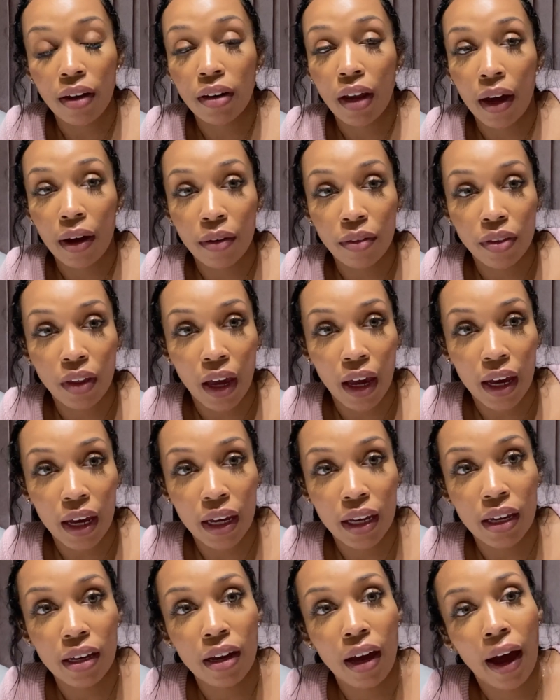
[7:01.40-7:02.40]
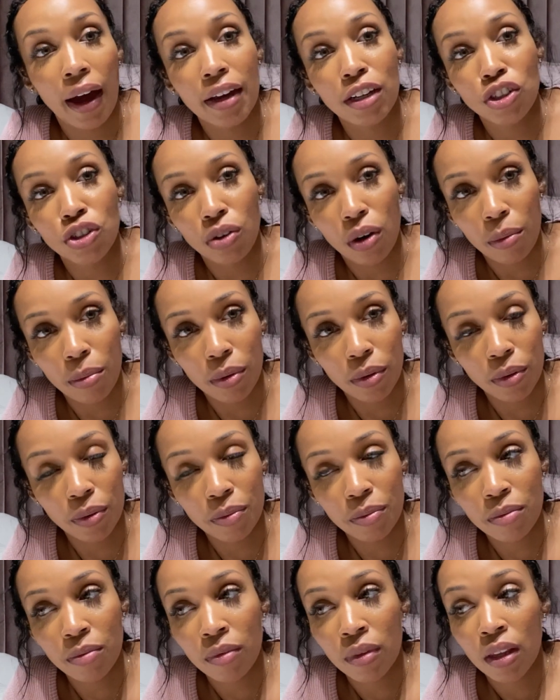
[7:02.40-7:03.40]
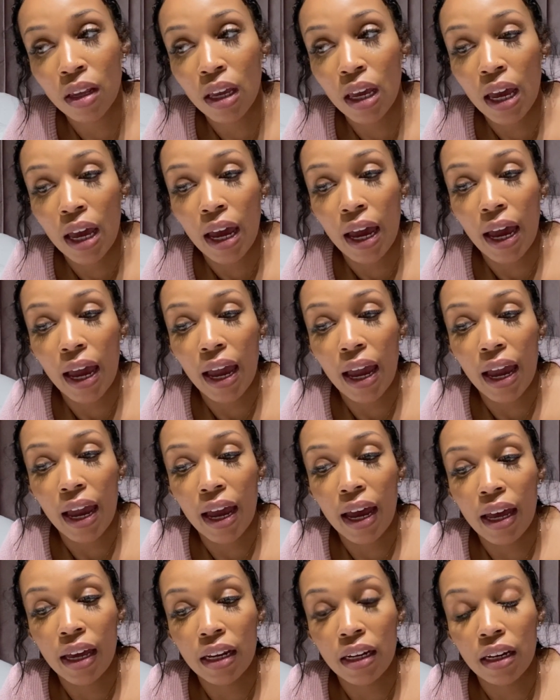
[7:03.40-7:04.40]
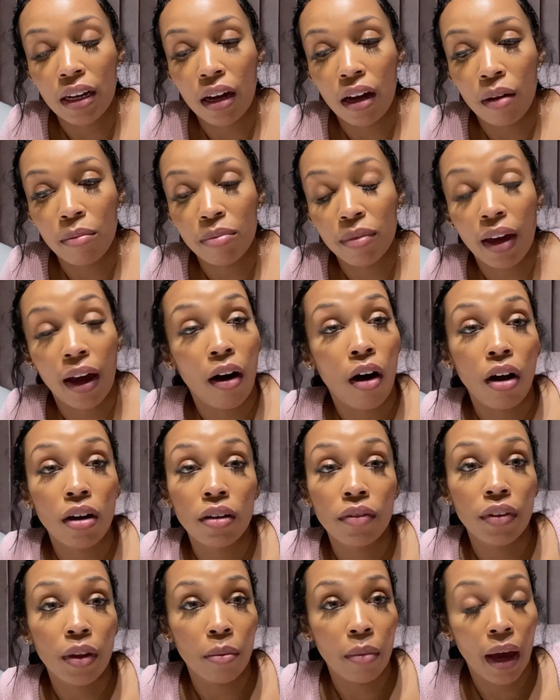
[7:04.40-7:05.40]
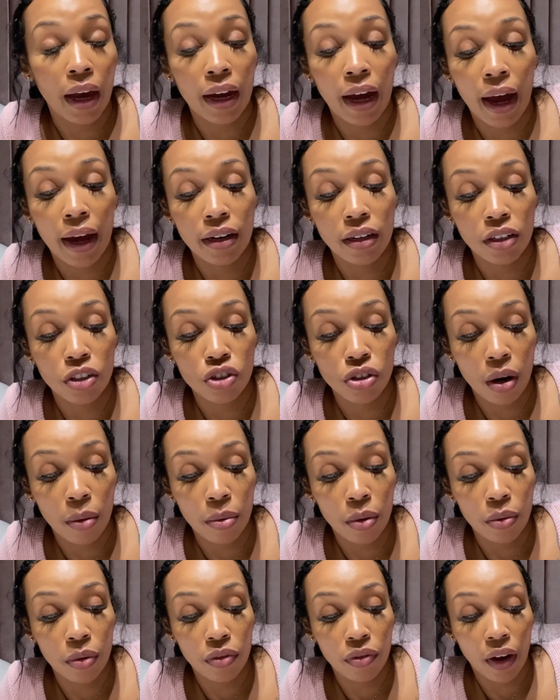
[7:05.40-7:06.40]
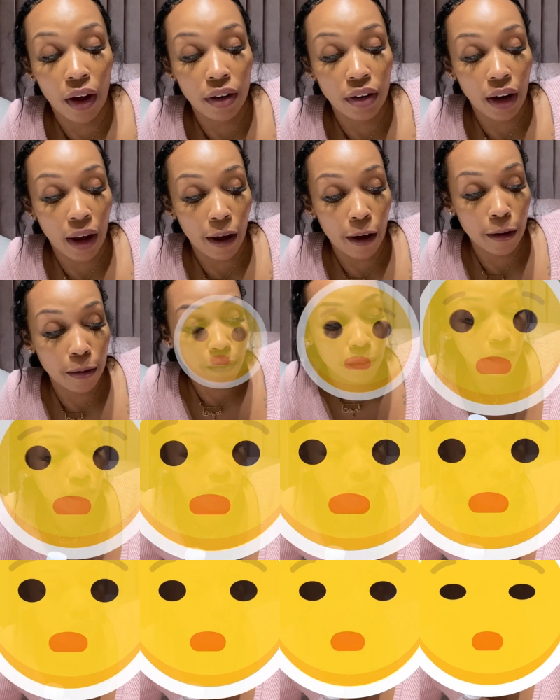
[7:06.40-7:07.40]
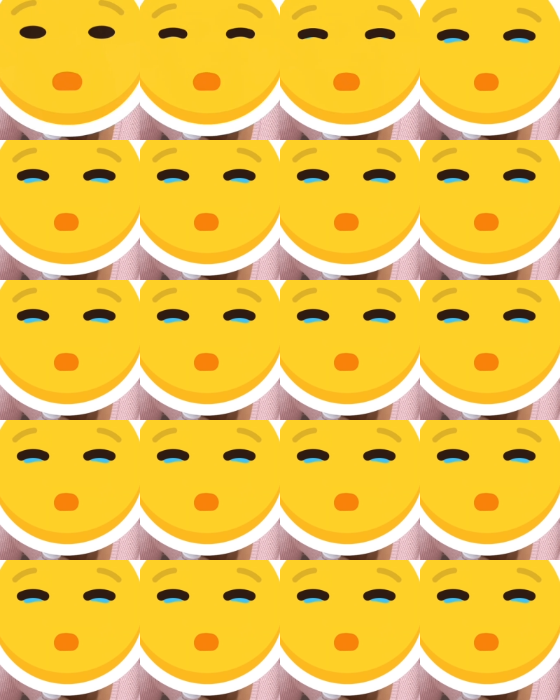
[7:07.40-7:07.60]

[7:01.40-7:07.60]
out that he got in trouble. And that all of them had gotten in trouble, we found out. And